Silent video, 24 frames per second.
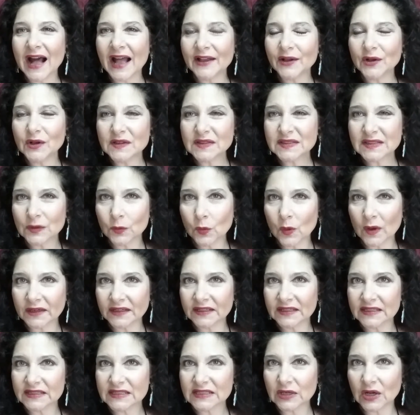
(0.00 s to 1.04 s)
I also
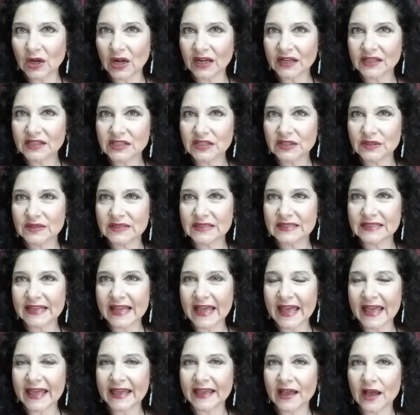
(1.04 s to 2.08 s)
wanted to talk to you
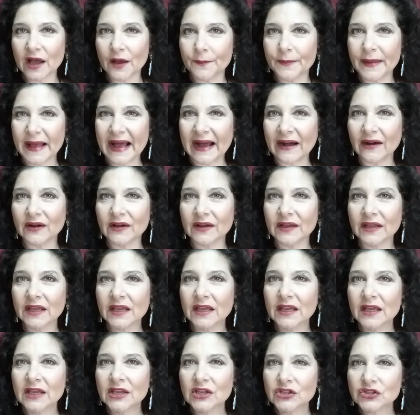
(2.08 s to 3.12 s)
today about
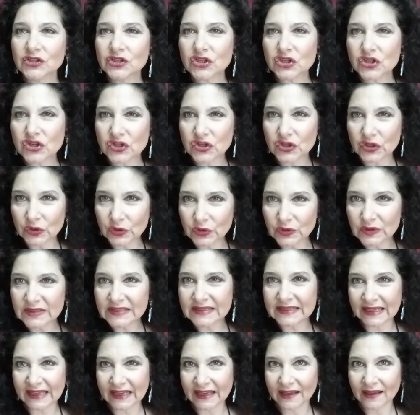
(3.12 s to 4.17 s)

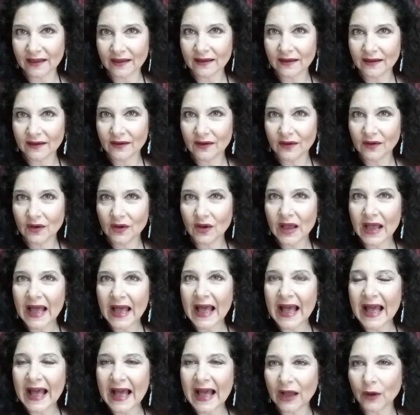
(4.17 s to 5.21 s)
choosing
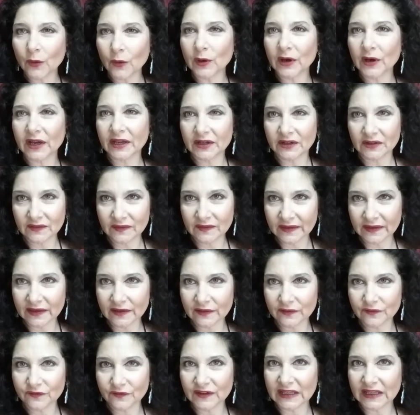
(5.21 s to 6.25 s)
how we're going to
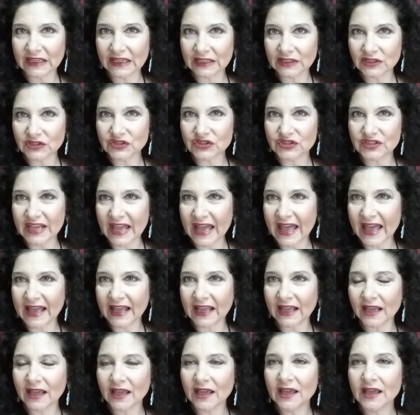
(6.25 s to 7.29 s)
live each
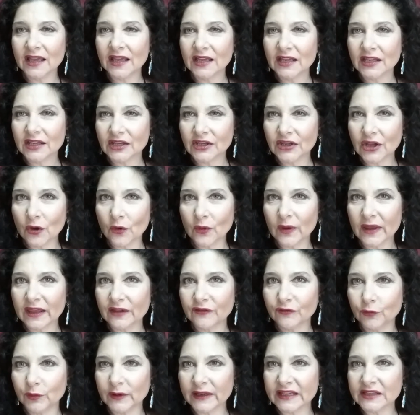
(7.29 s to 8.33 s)
day. You know,
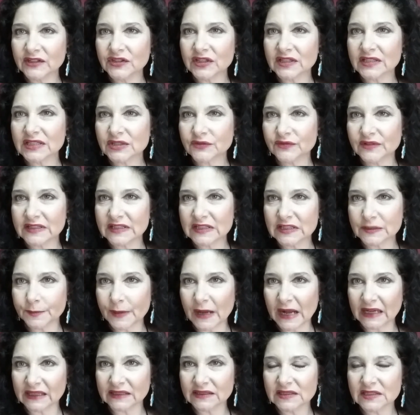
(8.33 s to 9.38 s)
if we just
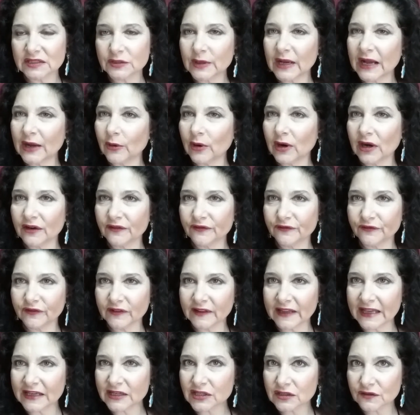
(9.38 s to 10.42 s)
respond to how our
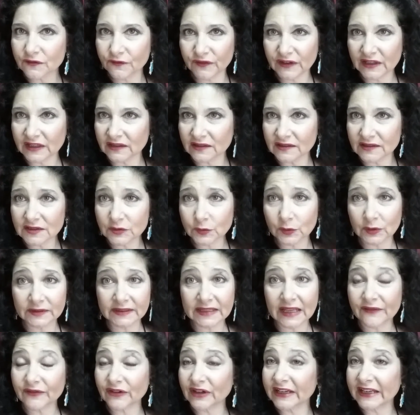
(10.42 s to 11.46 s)
flesh feels, we'll
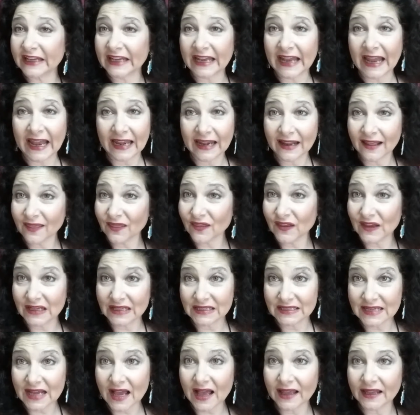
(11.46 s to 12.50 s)
never get
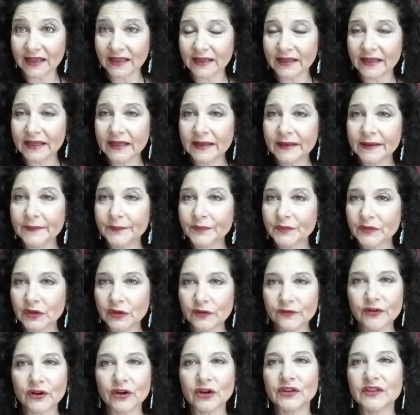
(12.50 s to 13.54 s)
anything done.
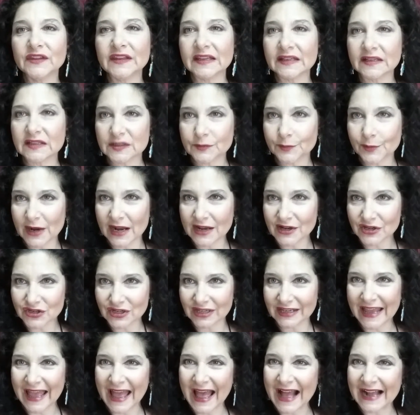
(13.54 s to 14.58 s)
You've heard the
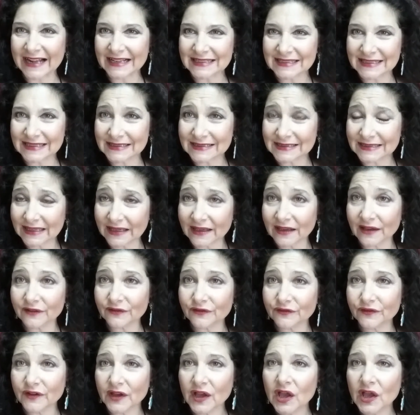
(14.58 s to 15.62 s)
expression act as if.